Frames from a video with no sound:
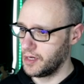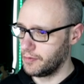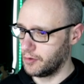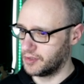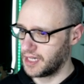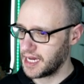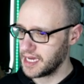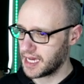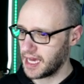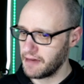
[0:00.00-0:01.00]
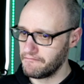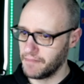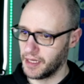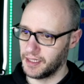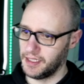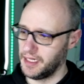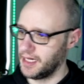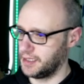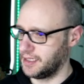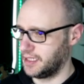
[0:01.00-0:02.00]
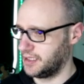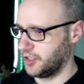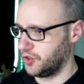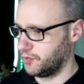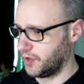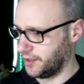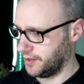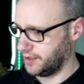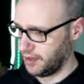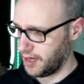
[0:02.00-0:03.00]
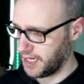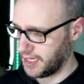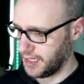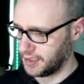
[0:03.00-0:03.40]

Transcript: we will take him yes that's a good one like